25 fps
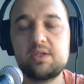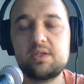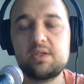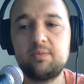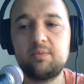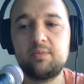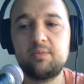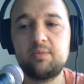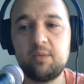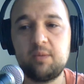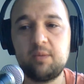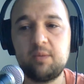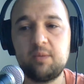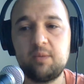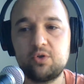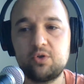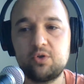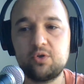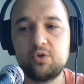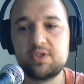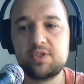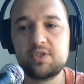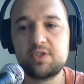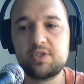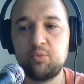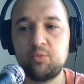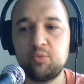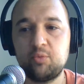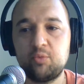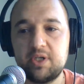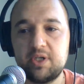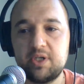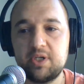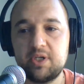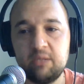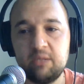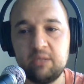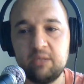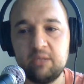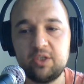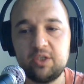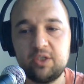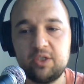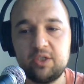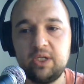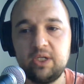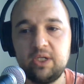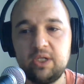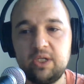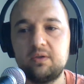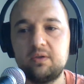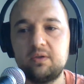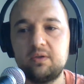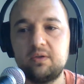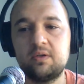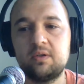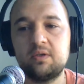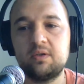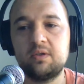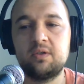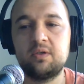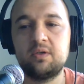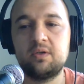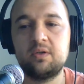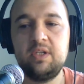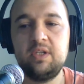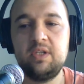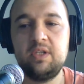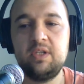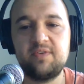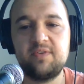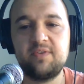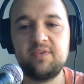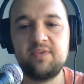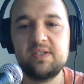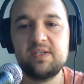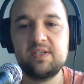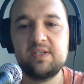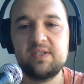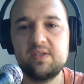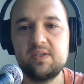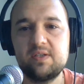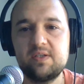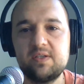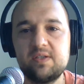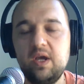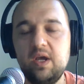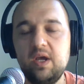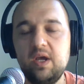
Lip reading: Sometimes you're somewhere in between these phases.